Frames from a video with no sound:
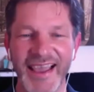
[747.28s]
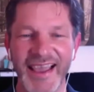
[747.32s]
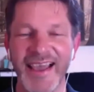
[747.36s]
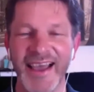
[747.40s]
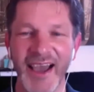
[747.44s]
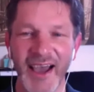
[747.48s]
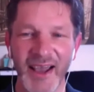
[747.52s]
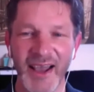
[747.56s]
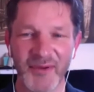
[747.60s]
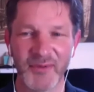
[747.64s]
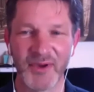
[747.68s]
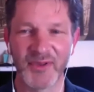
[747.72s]

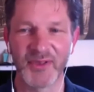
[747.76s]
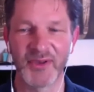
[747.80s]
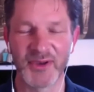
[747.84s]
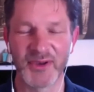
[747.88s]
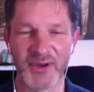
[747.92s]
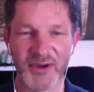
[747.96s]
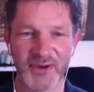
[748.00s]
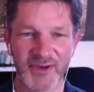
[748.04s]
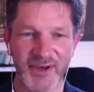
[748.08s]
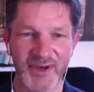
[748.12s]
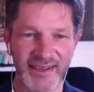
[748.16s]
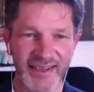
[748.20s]
And when they're
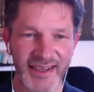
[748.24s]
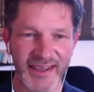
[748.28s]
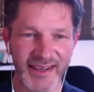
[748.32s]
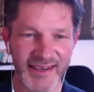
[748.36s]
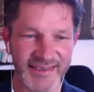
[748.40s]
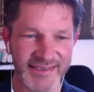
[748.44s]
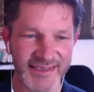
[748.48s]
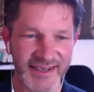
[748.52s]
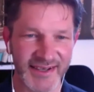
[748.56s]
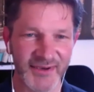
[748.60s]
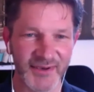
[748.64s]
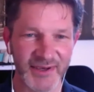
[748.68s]
younger kids,
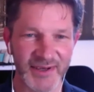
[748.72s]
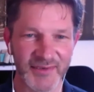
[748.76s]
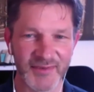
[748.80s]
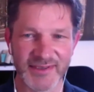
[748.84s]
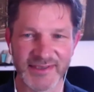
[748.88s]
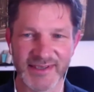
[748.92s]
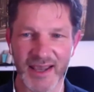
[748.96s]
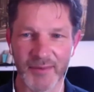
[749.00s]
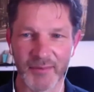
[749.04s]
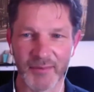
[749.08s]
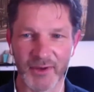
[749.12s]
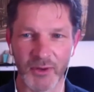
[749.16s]
they don't even
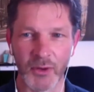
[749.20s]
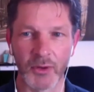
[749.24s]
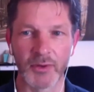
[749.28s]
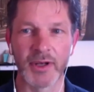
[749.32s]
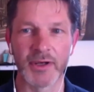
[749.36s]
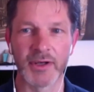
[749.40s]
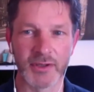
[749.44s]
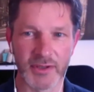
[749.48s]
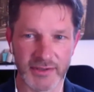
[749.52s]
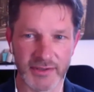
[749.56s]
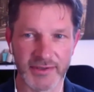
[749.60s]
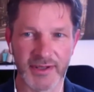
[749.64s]
slam the door. They
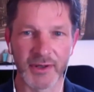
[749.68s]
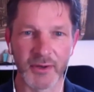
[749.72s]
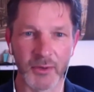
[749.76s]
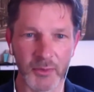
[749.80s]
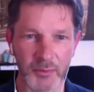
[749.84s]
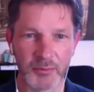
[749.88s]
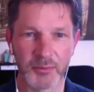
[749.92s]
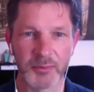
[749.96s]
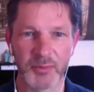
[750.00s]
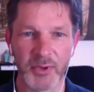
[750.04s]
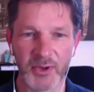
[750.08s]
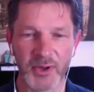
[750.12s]
just,
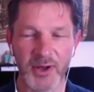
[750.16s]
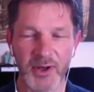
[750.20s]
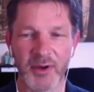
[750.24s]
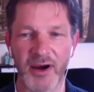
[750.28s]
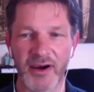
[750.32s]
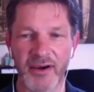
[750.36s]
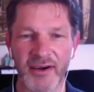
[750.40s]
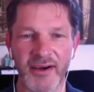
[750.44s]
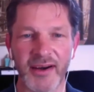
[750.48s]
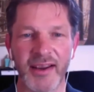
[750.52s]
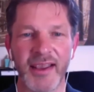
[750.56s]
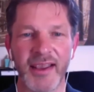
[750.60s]
pull harder.